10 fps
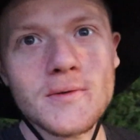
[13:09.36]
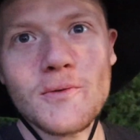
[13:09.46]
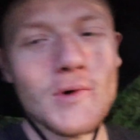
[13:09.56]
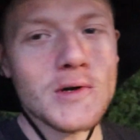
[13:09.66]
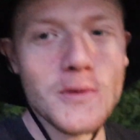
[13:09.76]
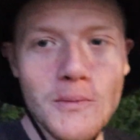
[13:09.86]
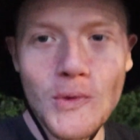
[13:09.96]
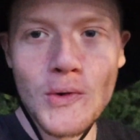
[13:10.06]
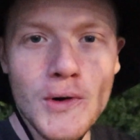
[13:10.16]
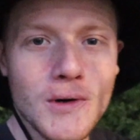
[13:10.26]
One of the
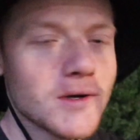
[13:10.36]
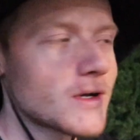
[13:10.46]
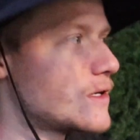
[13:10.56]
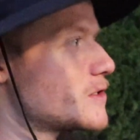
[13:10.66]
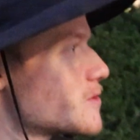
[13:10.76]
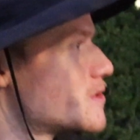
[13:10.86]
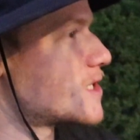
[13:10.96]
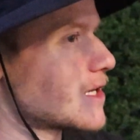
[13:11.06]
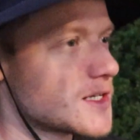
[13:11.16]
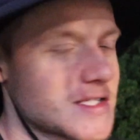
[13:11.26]
more
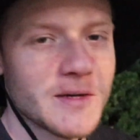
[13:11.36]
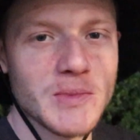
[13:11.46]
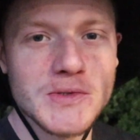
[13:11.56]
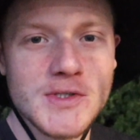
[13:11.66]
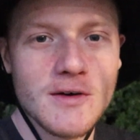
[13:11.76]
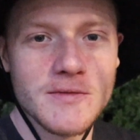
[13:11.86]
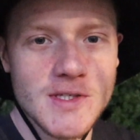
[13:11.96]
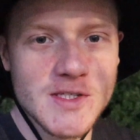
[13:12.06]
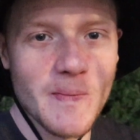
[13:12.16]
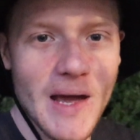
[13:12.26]
interesting examples of
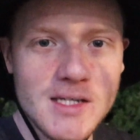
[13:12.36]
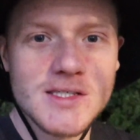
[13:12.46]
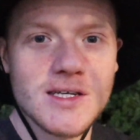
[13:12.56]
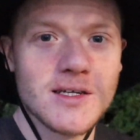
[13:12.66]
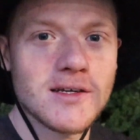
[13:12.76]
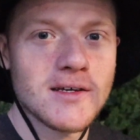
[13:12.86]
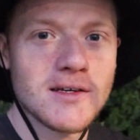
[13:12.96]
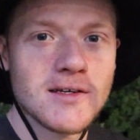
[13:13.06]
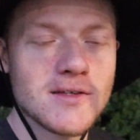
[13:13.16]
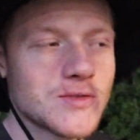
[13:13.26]
this masting
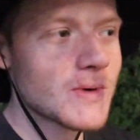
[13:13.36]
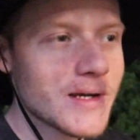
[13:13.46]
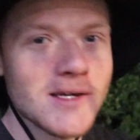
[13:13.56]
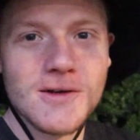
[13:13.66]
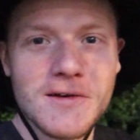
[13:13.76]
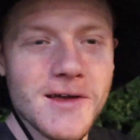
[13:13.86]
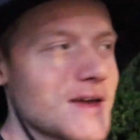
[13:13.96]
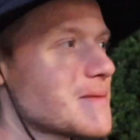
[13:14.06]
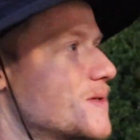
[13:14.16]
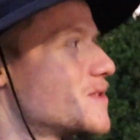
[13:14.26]
is right here on
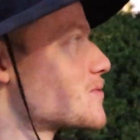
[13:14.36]
campus,